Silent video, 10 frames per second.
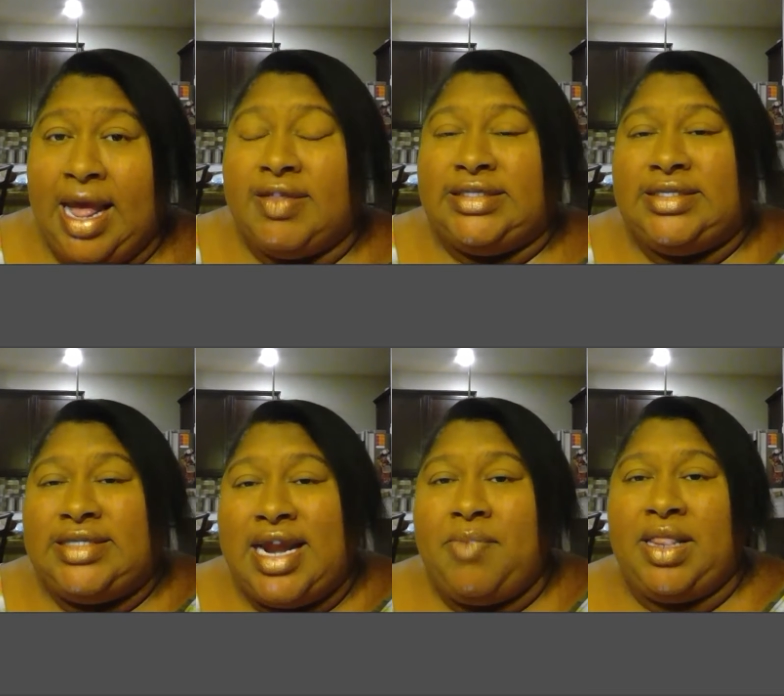
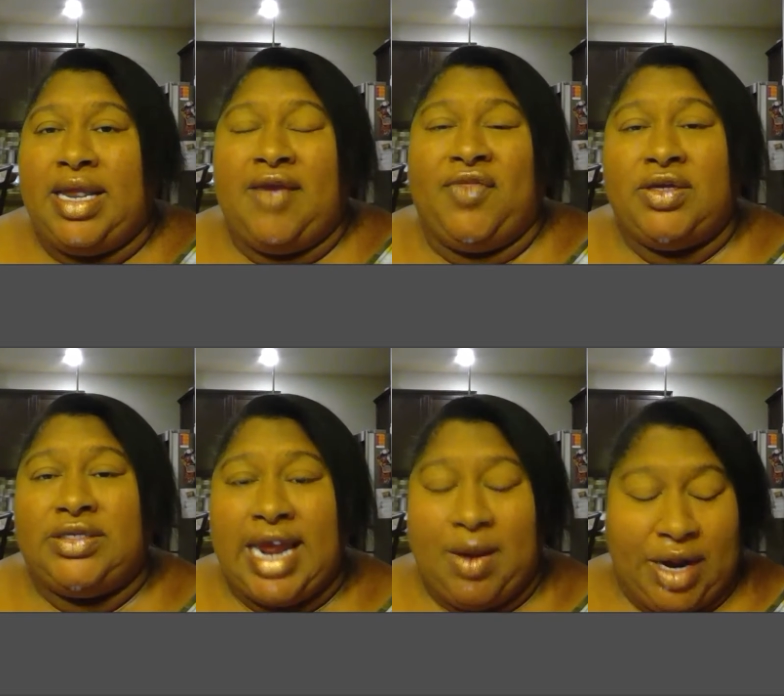If they're
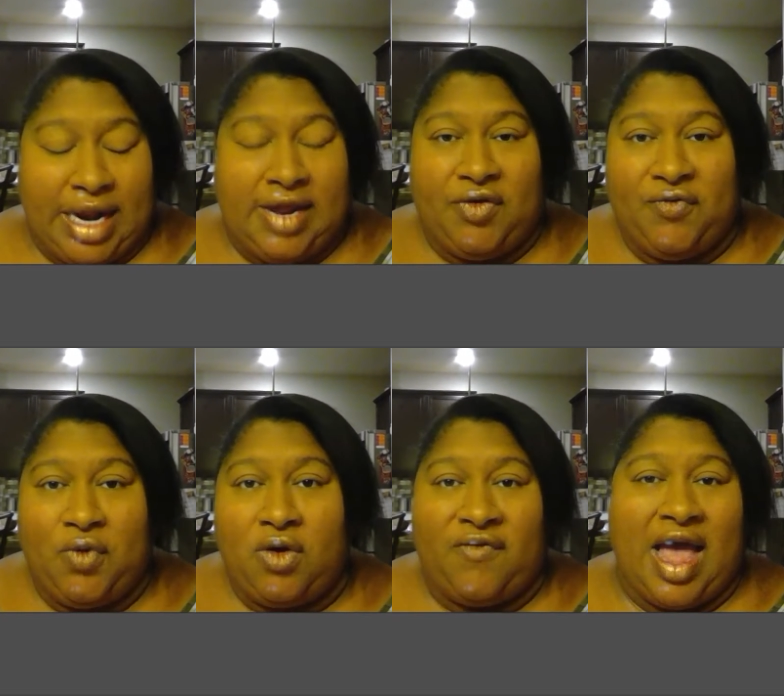saying we can give you
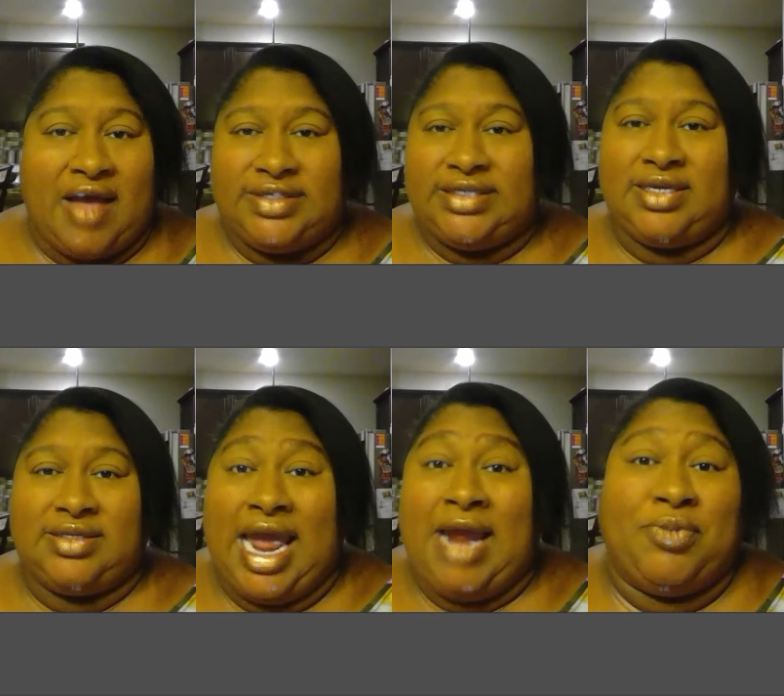4, 5,
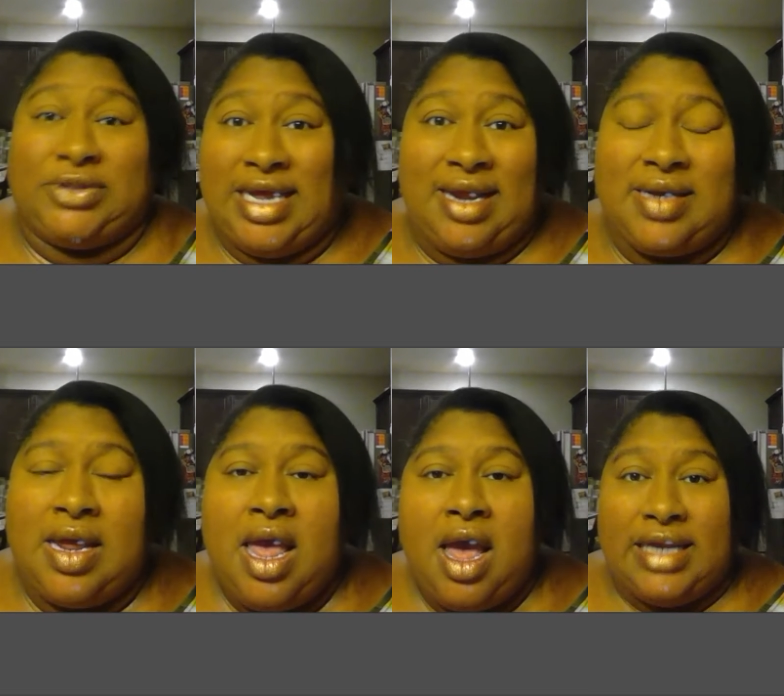6, 8%
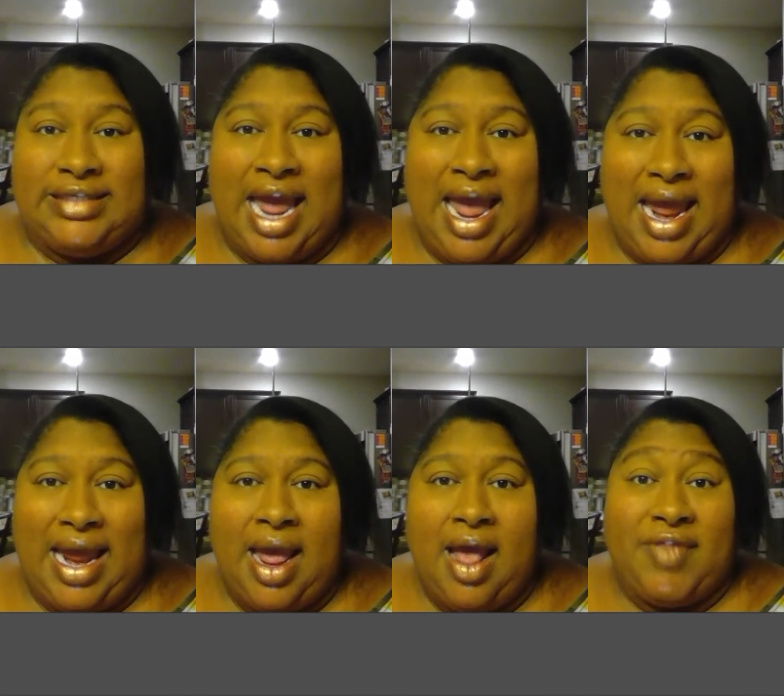a
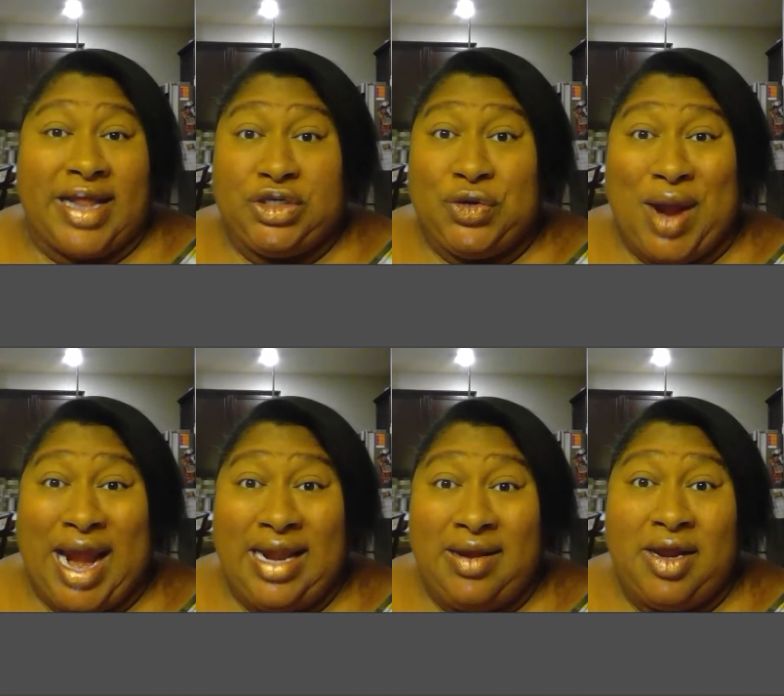day, that's
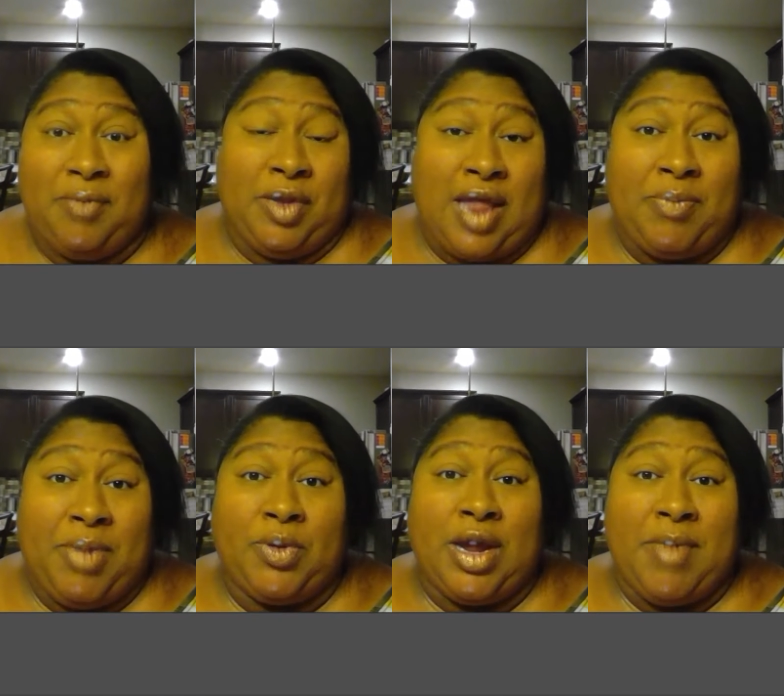great. I mean, a lot of
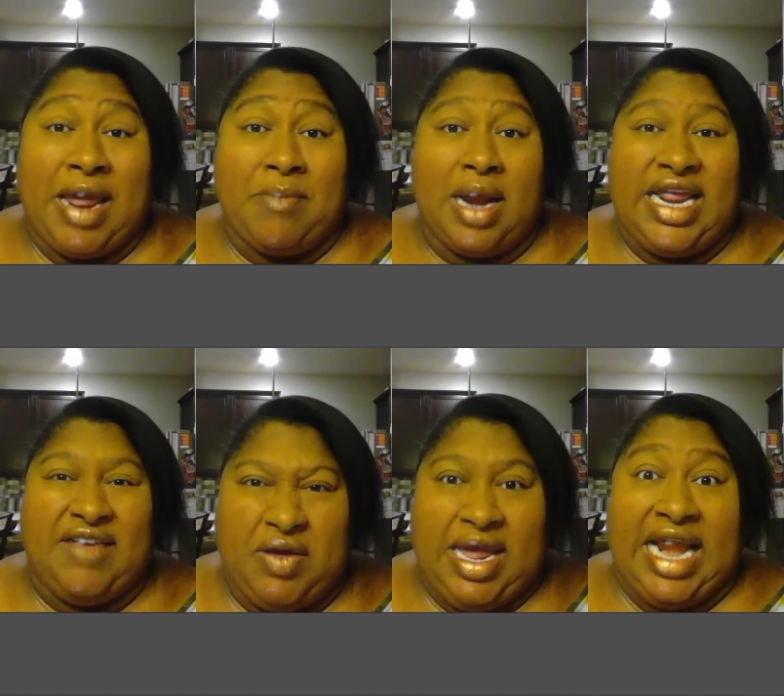people can make money
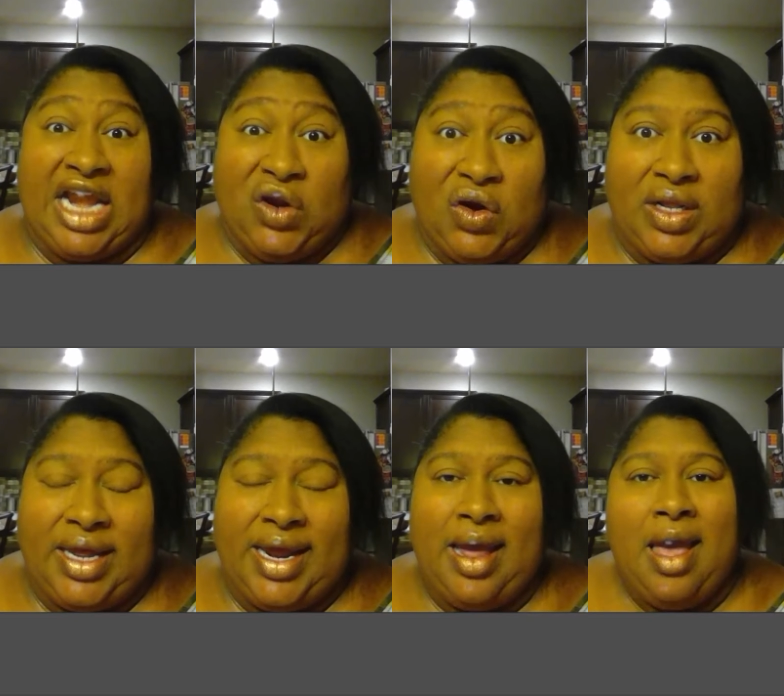if you get in
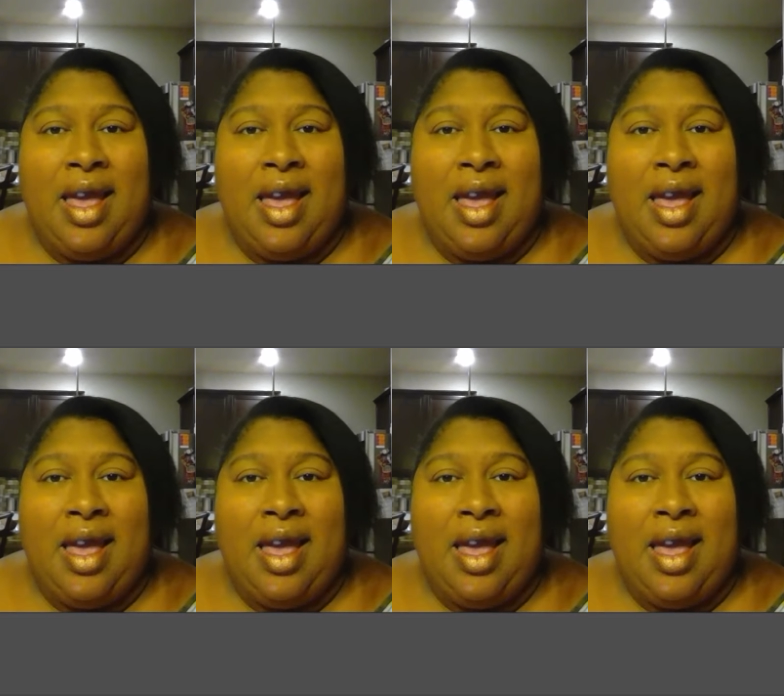early.